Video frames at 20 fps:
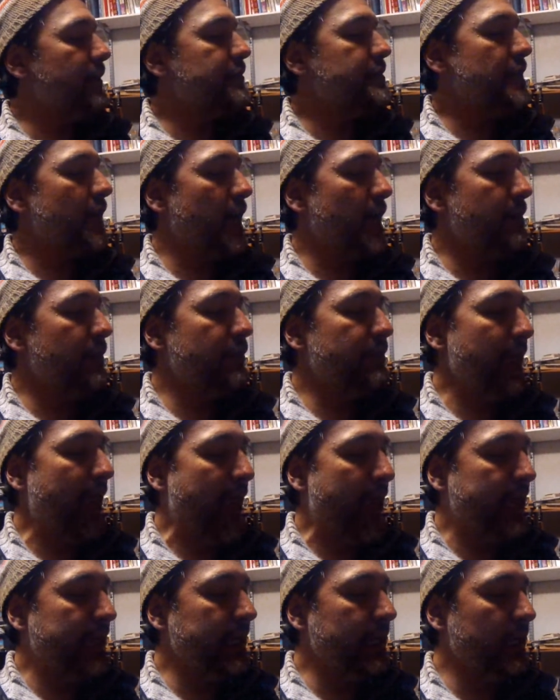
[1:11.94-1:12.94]
of time of
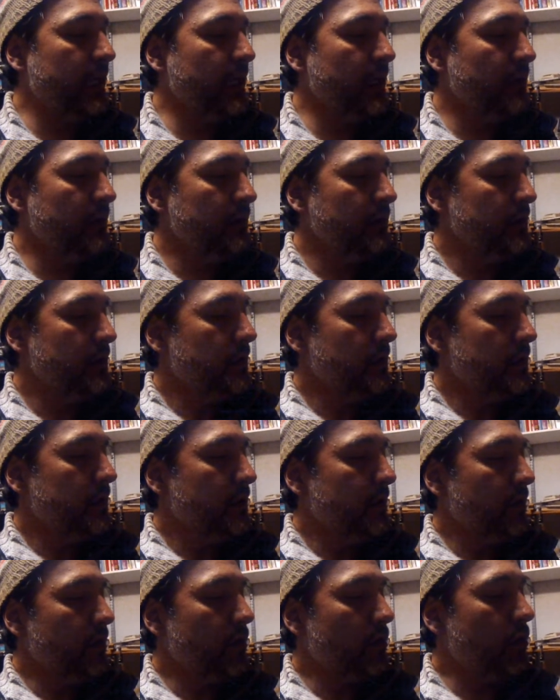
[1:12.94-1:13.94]
panicking
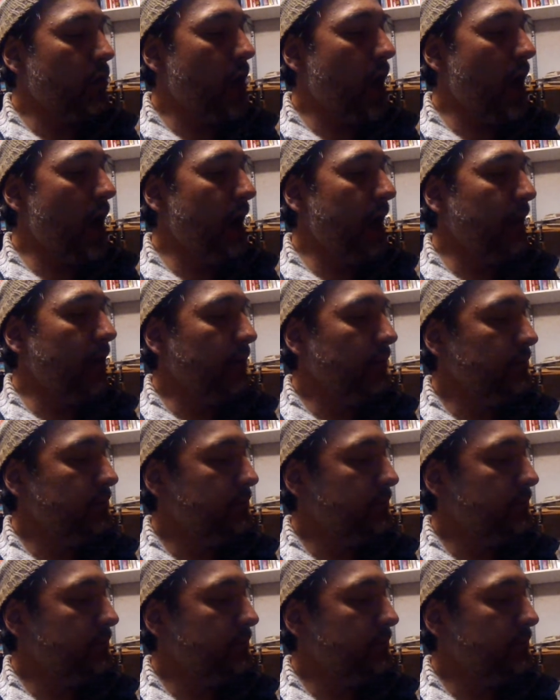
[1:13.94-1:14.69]
and crying